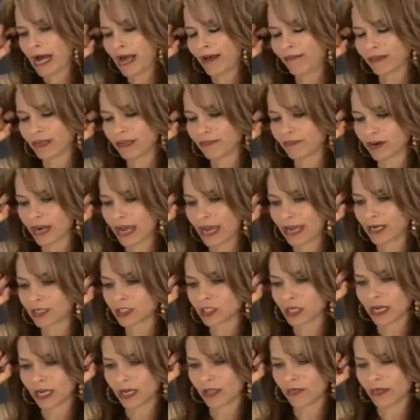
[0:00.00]
I haven't ever had a
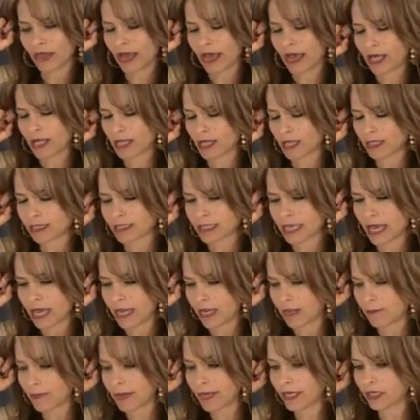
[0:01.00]
child that ha has
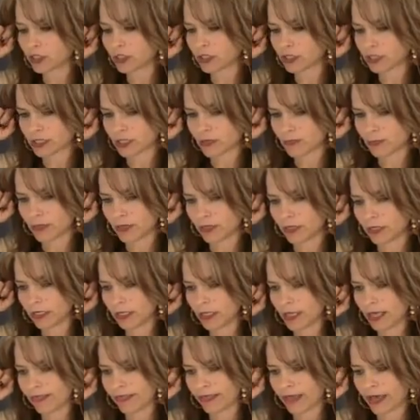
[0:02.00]
had a major disability
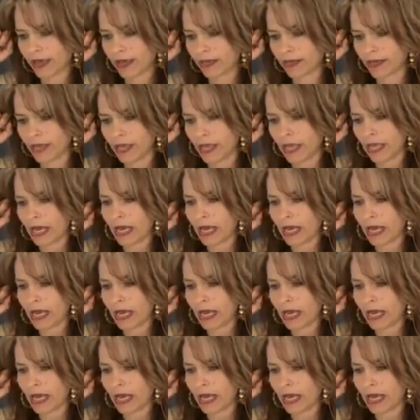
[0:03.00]
like that.